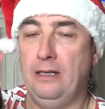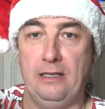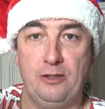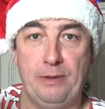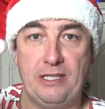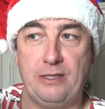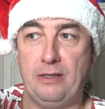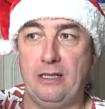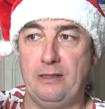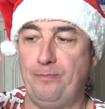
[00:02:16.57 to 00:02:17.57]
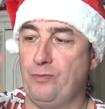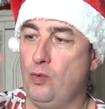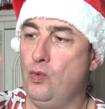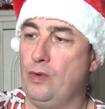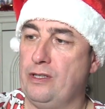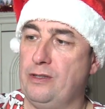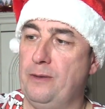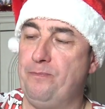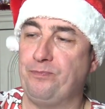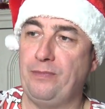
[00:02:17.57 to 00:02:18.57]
It's a bit, oh, that's that